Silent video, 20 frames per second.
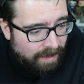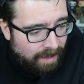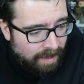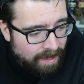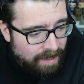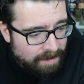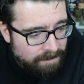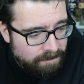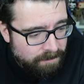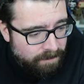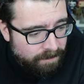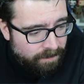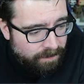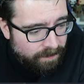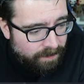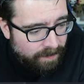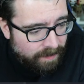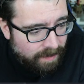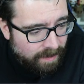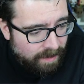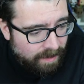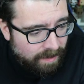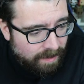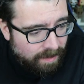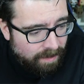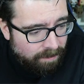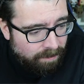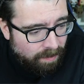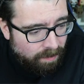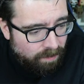
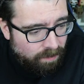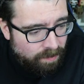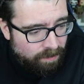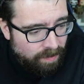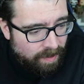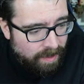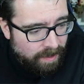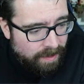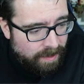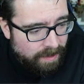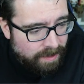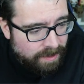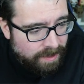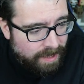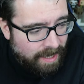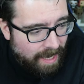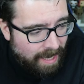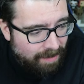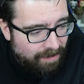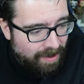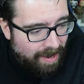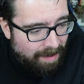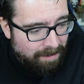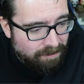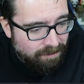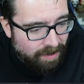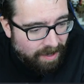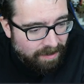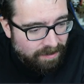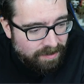But we really did. Thierry
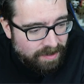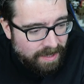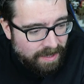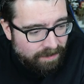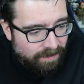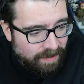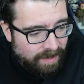Ambrose